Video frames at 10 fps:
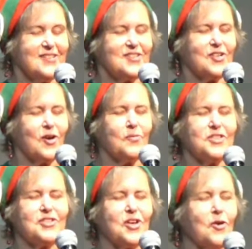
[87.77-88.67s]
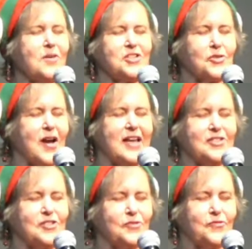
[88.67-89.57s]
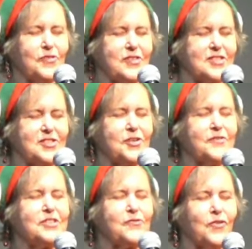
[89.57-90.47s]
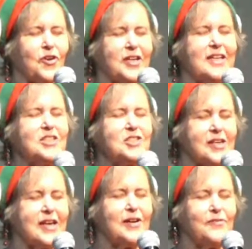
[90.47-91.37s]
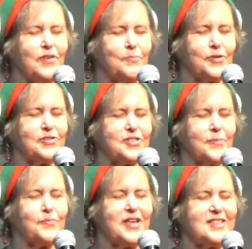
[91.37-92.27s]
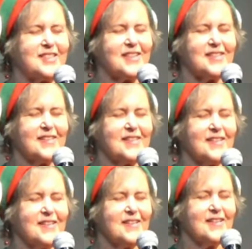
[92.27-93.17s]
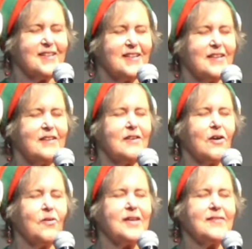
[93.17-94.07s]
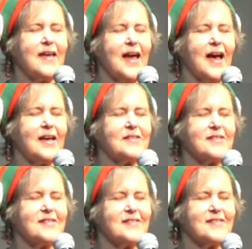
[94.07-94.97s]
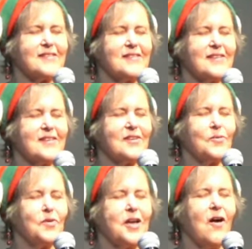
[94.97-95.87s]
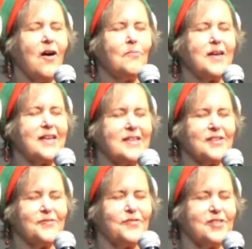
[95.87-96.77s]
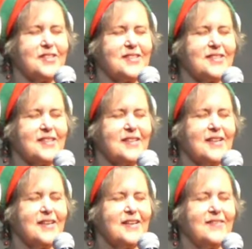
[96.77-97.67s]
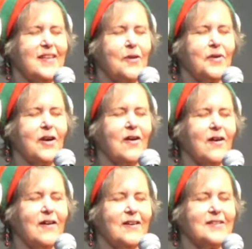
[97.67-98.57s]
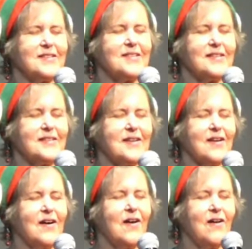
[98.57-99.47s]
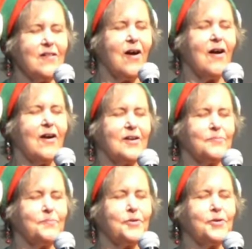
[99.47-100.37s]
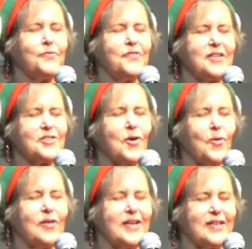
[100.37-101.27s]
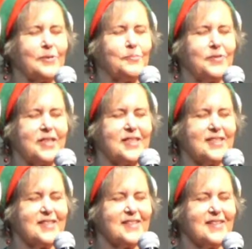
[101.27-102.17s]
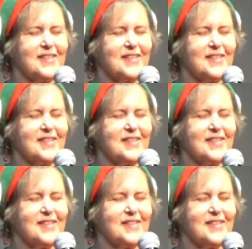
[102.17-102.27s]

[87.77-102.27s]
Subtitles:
So with so much gratitude for this service, for each and every person present, knowing that we all make a difference, that we are all are perfect, whole, and complete.